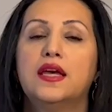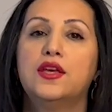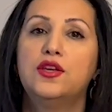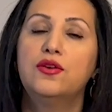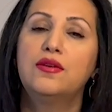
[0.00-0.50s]

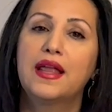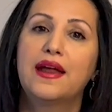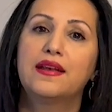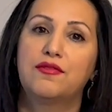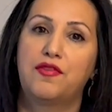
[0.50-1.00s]
You
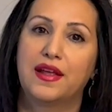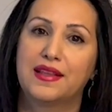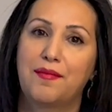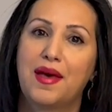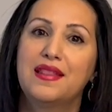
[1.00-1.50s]
learn a
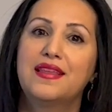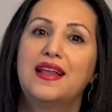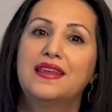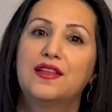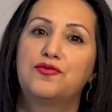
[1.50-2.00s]

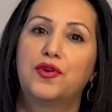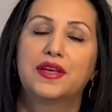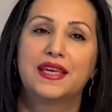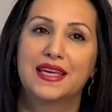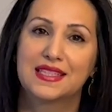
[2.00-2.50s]
fundamental
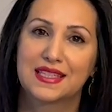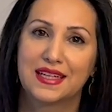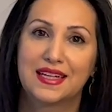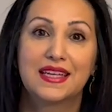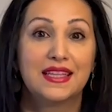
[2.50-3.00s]
networking
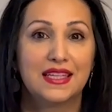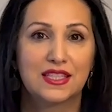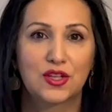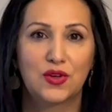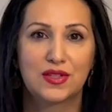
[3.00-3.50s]
skill in
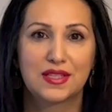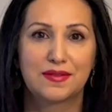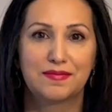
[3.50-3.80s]
this course.